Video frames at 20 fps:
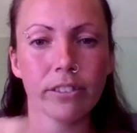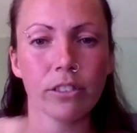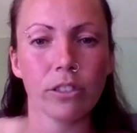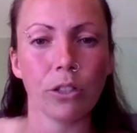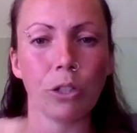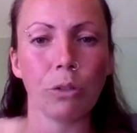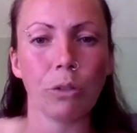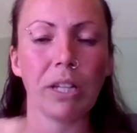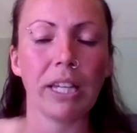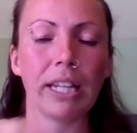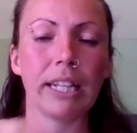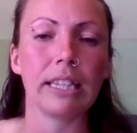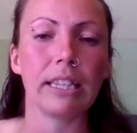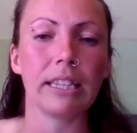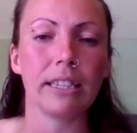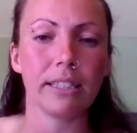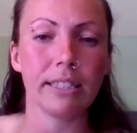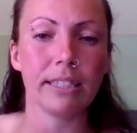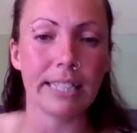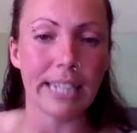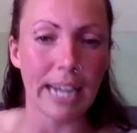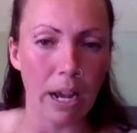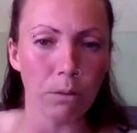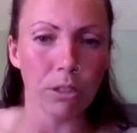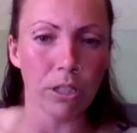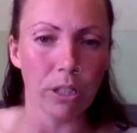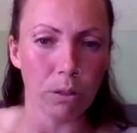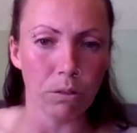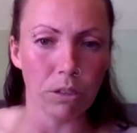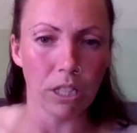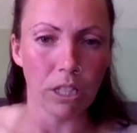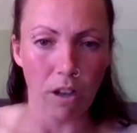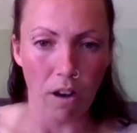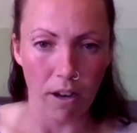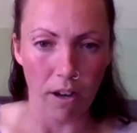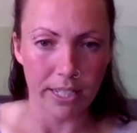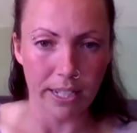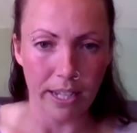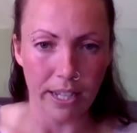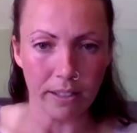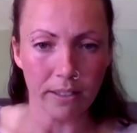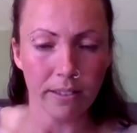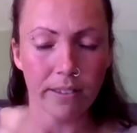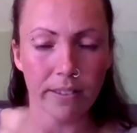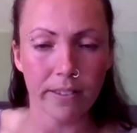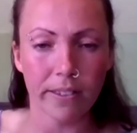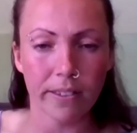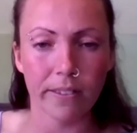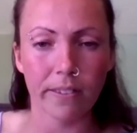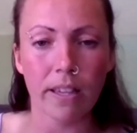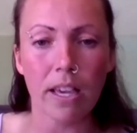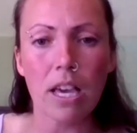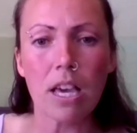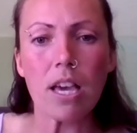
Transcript: So, you can download the contents.